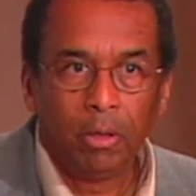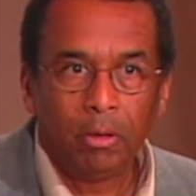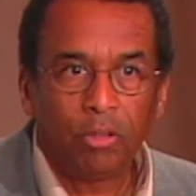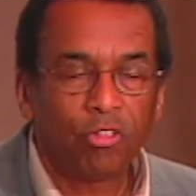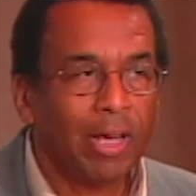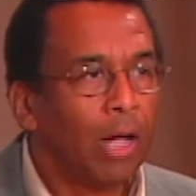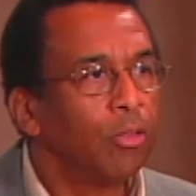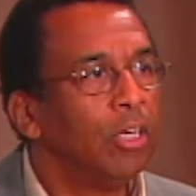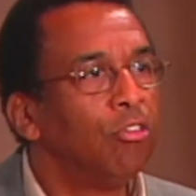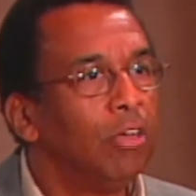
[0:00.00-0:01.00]
The South
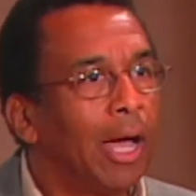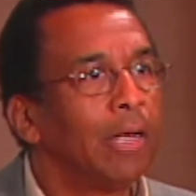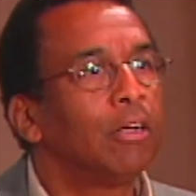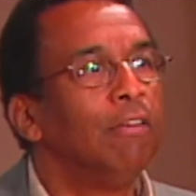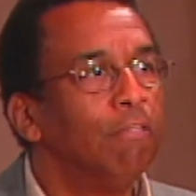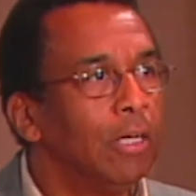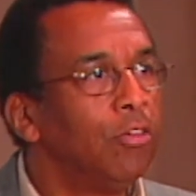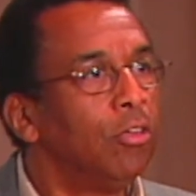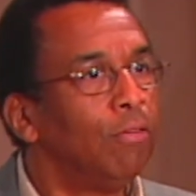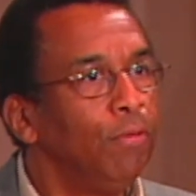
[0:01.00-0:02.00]
is not convinced
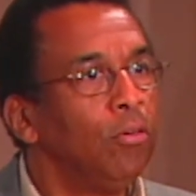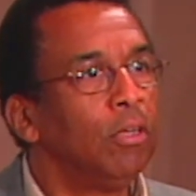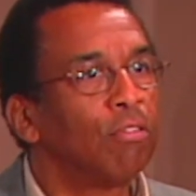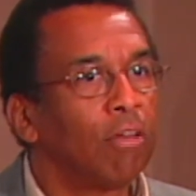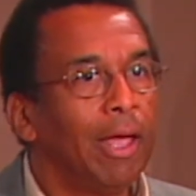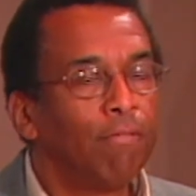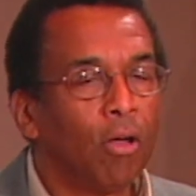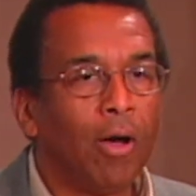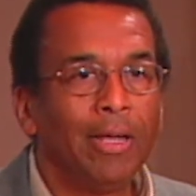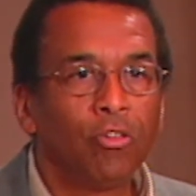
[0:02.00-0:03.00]
that the fugitive slave
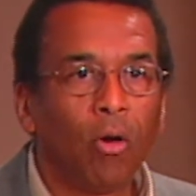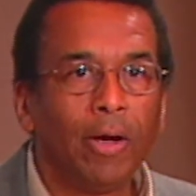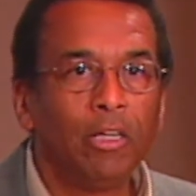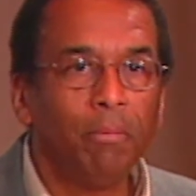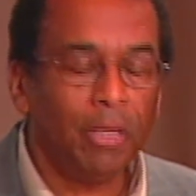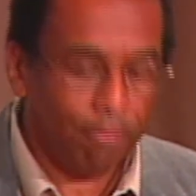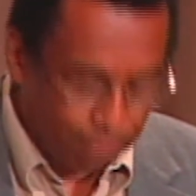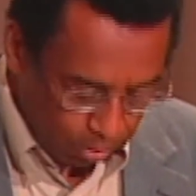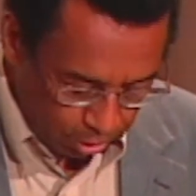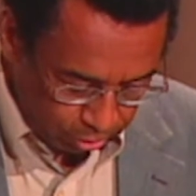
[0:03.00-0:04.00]
law is going to be
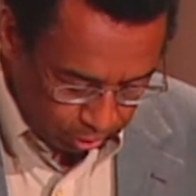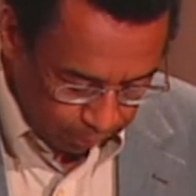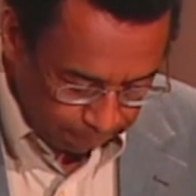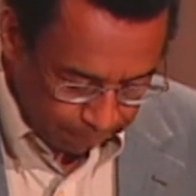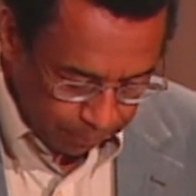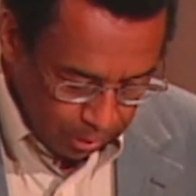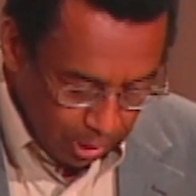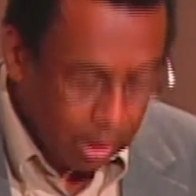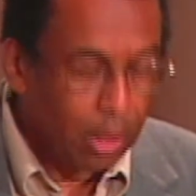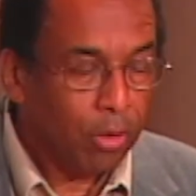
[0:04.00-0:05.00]
enforced.
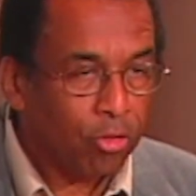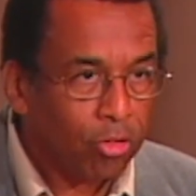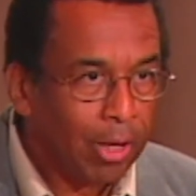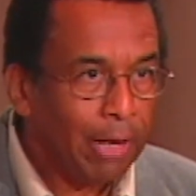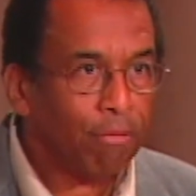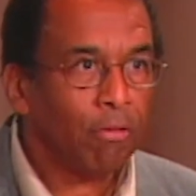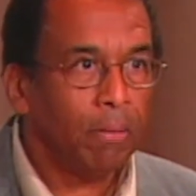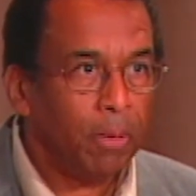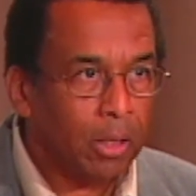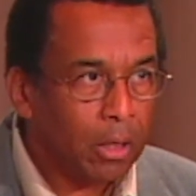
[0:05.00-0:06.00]
Slavery
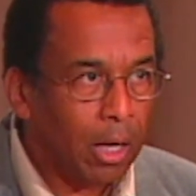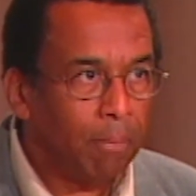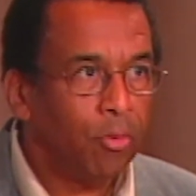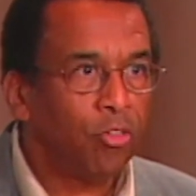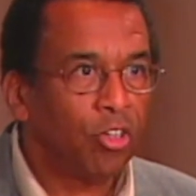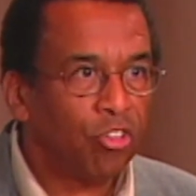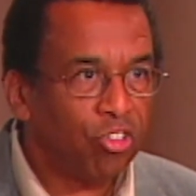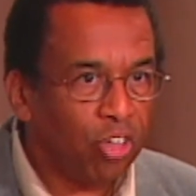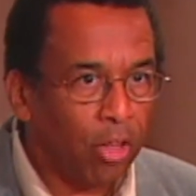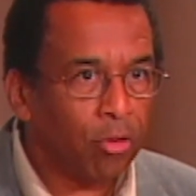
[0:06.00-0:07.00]
becomes the
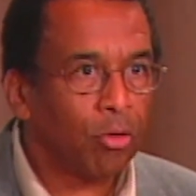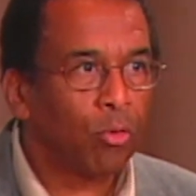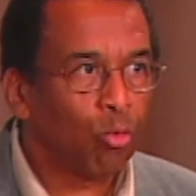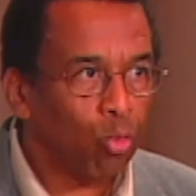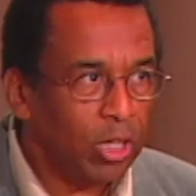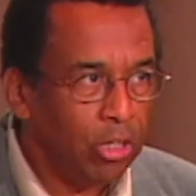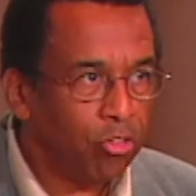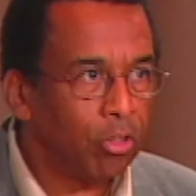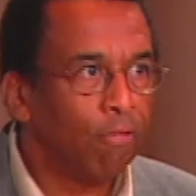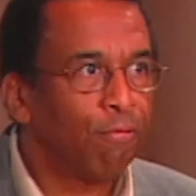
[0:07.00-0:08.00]
Southern
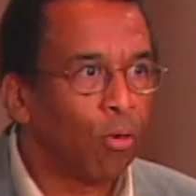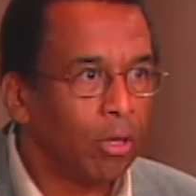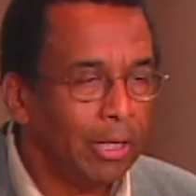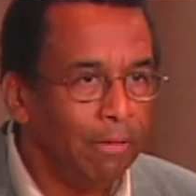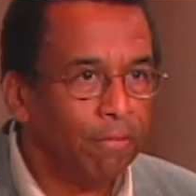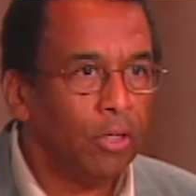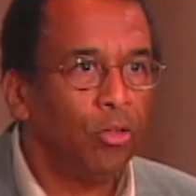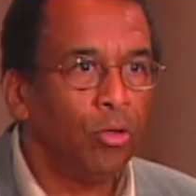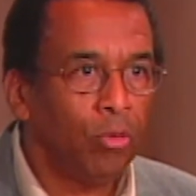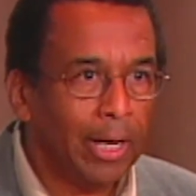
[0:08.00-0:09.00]
reason for leaving the
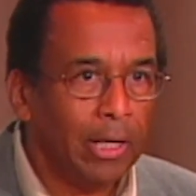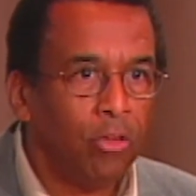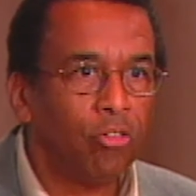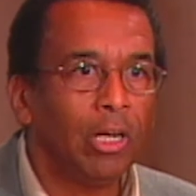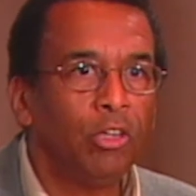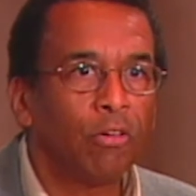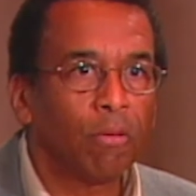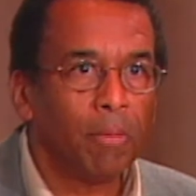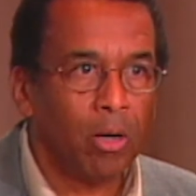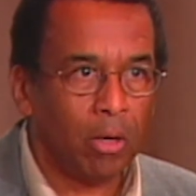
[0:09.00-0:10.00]
United States of
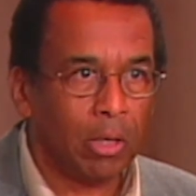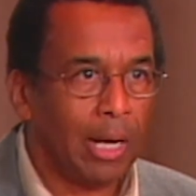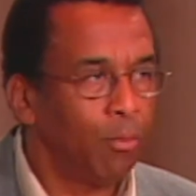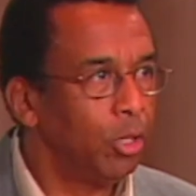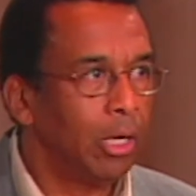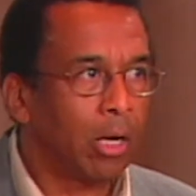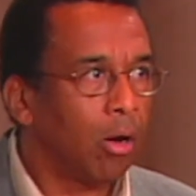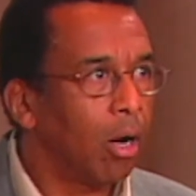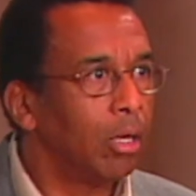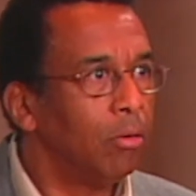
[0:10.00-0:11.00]
America. I would not
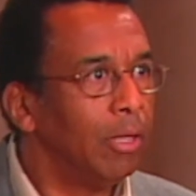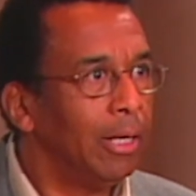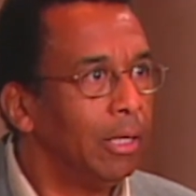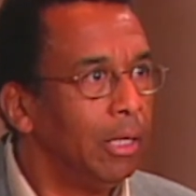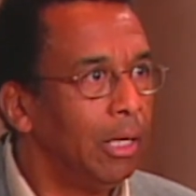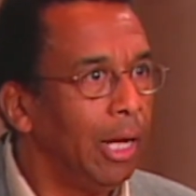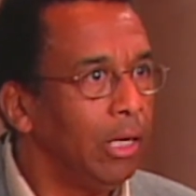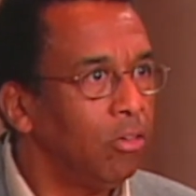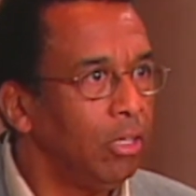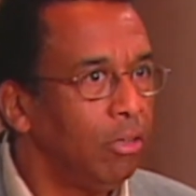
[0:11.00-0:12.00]
argue that in
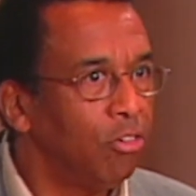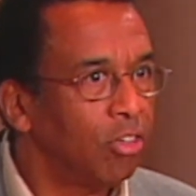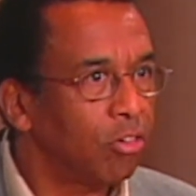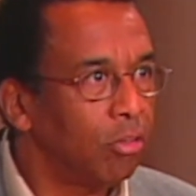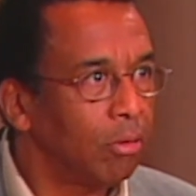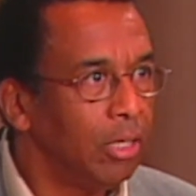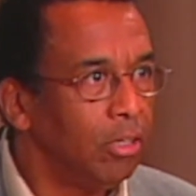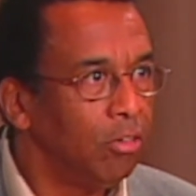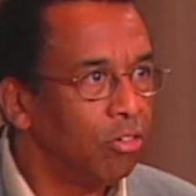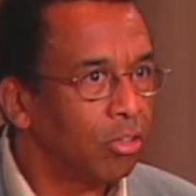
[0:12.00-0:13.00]
1860 or
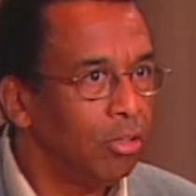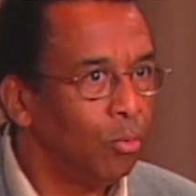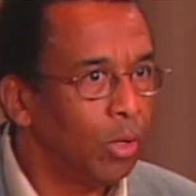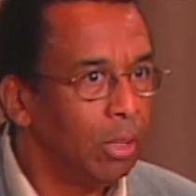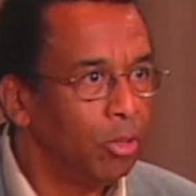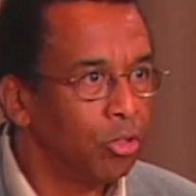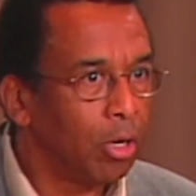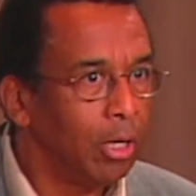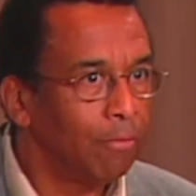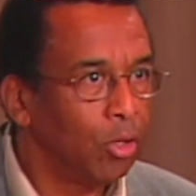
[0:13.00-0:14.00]
1861 the
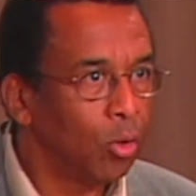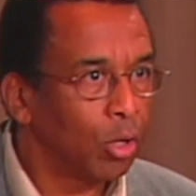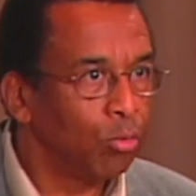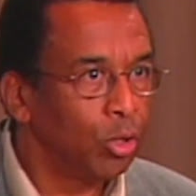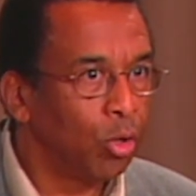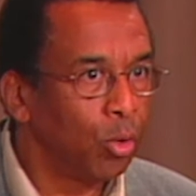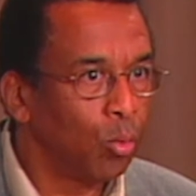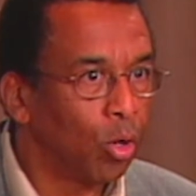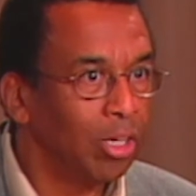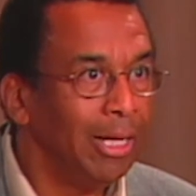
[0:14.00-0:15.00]
majority of the North would go to
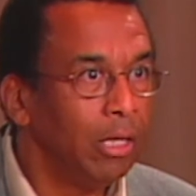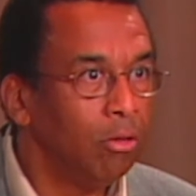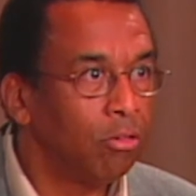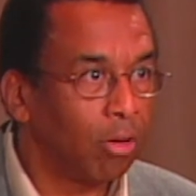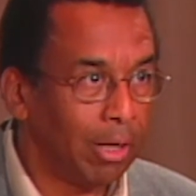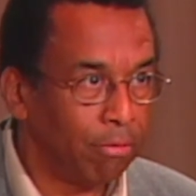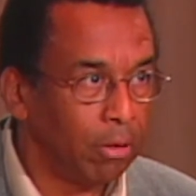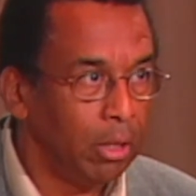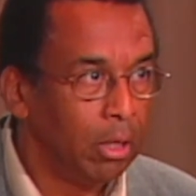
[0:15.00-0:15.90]
war to end slavery,